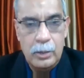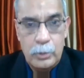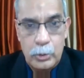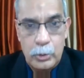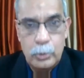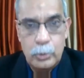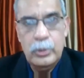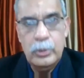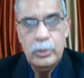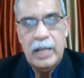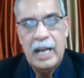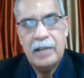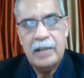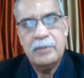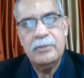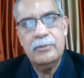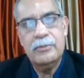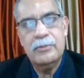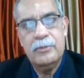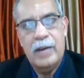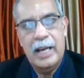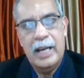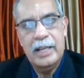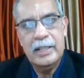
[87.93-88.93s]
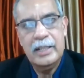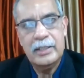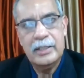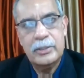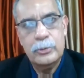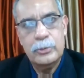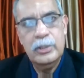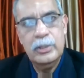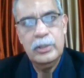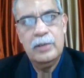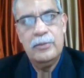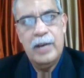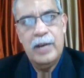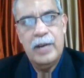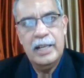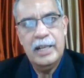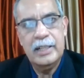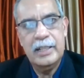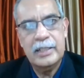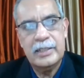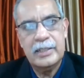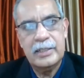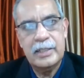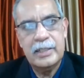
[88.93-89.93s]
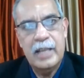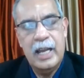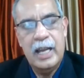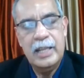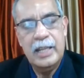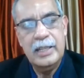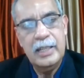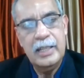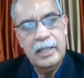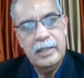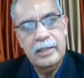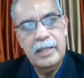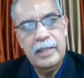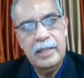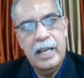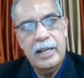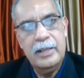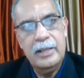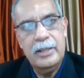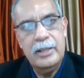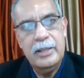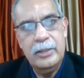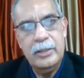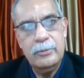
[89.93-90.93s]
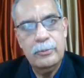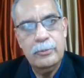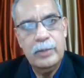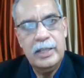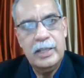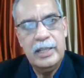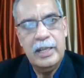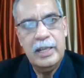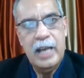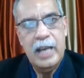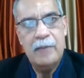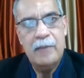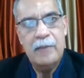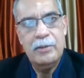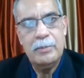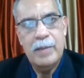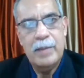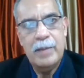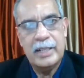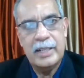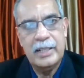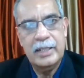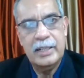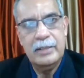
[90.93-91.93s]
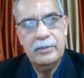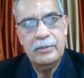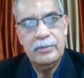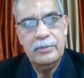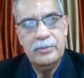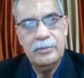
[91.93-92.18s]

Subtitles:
to the virus, and then with the ivermectin,